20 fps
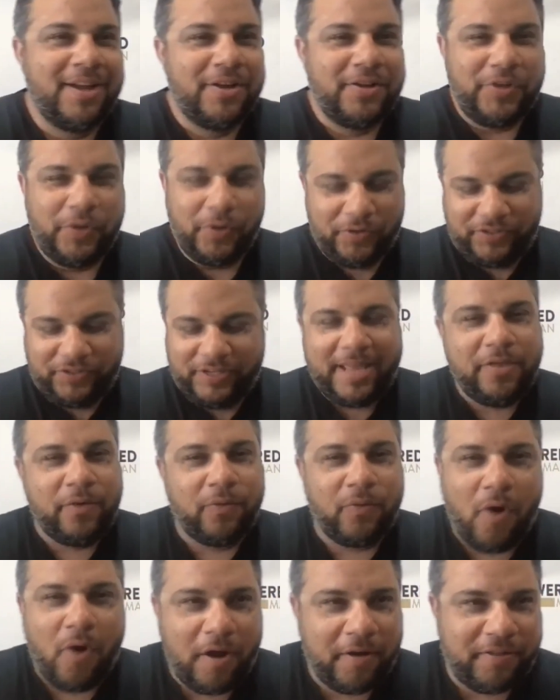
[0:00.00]
You'll say the
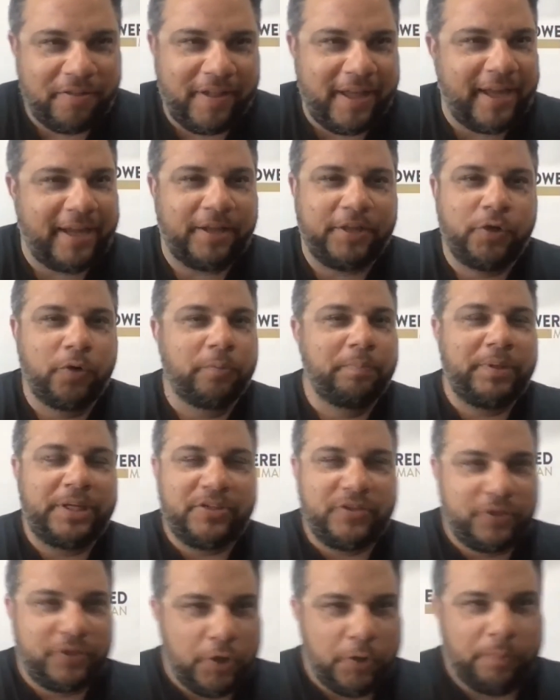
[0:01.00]
wrong thing. You'll be
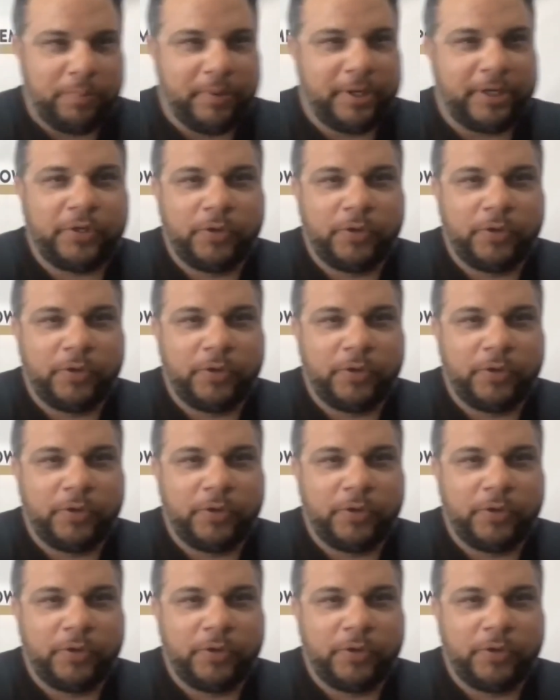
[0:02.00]
stupid.